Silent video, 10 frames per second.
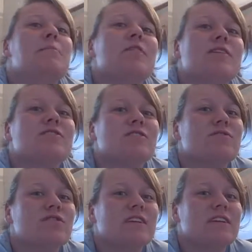But also
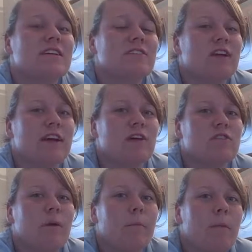don't forget to check
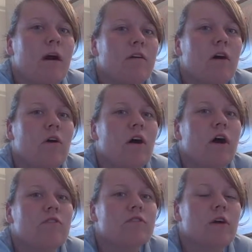out tomorrow
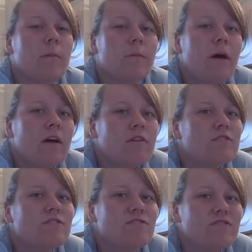for
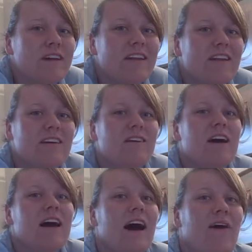tomorrow's video.
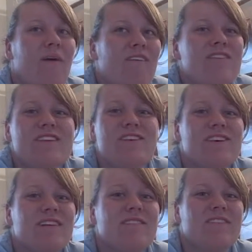Hopefully it'll
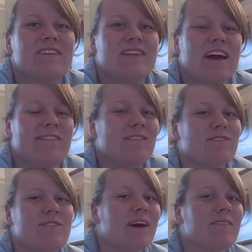come up on time. I'm
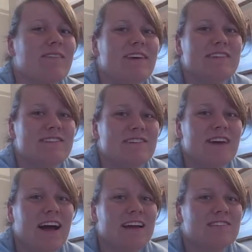trying my best, you
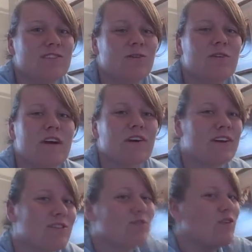guys. Don't worry, I'll
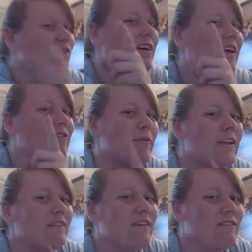get through the whole
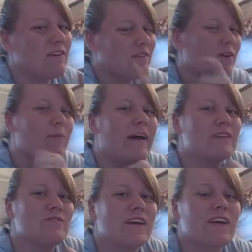alphabet even after I have to go
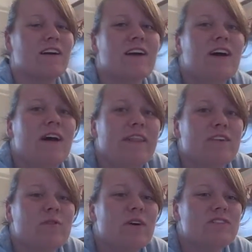past beta.
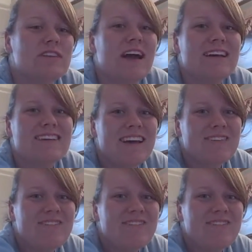Thanks for watching, guys.